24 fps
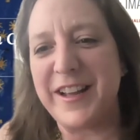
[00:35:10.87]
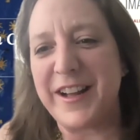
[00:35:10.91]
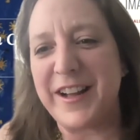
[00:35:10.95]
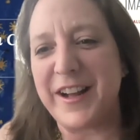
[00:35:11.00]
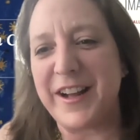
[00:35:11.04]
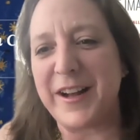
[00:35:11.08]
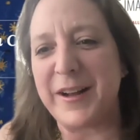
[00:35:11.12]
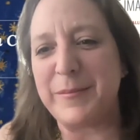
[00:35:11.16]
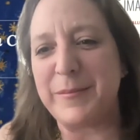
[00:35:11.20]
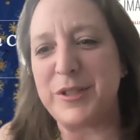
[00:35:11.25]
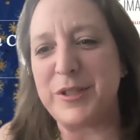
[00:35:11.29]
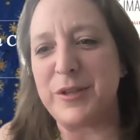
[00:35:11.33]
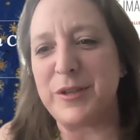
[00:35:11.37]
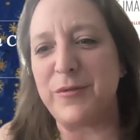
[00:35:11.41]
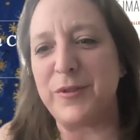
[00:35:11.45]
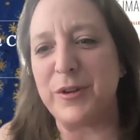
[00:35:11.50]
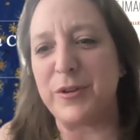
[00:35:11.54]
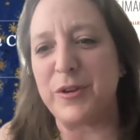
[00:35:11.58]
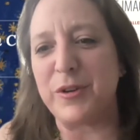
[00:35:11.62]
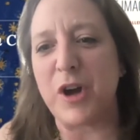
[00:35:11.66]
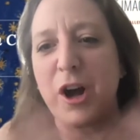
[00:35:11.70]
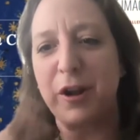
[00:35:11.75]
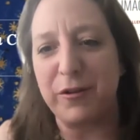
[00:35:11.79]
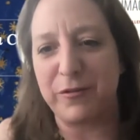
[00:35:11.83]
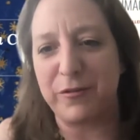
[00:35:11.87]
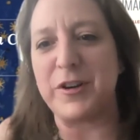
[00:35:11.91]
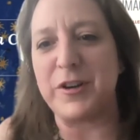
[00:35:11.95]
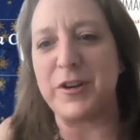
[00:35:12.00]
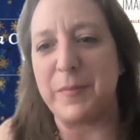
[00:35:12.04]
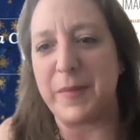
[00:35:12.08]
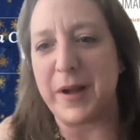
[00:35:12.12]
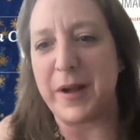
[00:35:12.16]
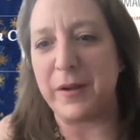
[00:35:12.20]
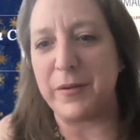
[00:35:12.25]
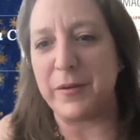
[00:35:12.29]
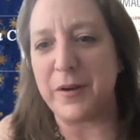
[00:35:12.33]
to feel
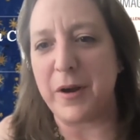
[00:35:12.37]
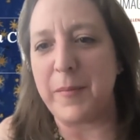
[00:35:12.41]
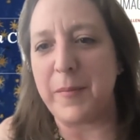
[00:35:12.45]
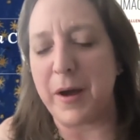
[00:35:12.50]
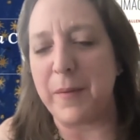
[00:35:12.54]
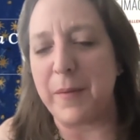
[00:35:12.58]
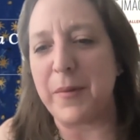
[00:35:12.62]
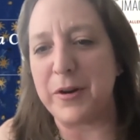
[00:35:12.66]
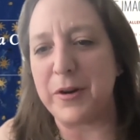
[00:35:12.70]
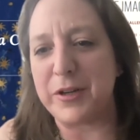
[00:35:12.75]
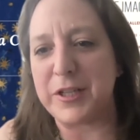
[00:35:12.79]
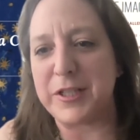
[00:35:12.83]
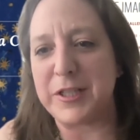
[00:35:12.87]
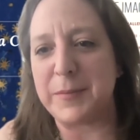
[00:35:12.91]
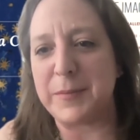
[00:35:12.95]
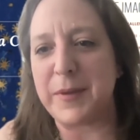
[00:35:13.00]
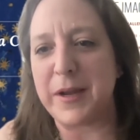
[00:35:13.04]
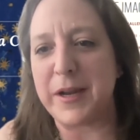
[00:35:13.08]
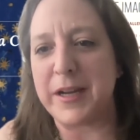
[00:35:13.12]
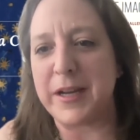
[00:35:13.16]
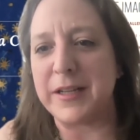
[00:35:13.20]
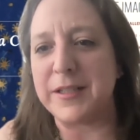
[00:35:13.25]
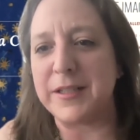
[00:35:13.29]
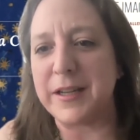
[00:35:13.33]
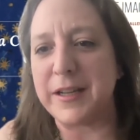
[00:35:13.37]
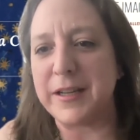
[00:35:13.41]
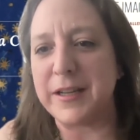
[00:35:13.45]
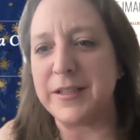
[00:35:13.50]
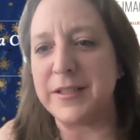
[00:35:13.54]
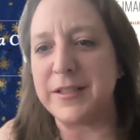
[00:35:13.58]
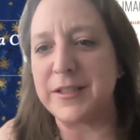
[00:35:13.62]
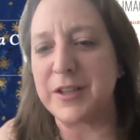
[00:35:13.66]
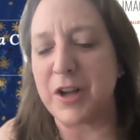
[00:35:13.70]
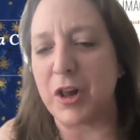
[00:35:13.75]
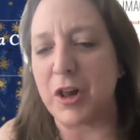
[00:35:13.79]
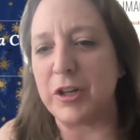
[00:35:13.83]
confident about participating
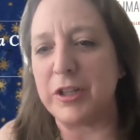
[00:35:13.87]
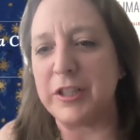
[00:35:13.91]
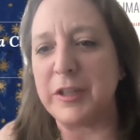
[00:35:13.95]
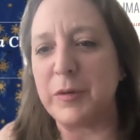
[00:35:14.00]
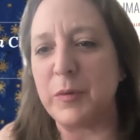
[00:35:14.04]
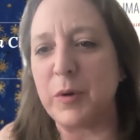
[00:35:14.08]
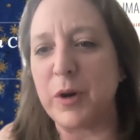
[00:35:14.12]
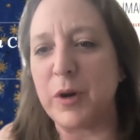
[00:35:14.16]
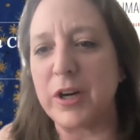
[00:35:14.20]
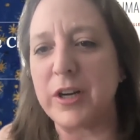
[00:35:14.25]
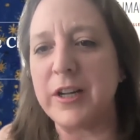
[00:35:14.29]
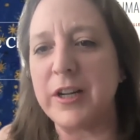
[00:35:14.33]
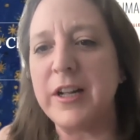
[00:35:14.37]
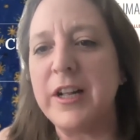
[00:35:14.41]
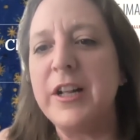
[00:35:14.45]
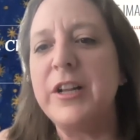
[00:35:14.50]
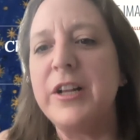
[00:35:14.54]
in scholarly work.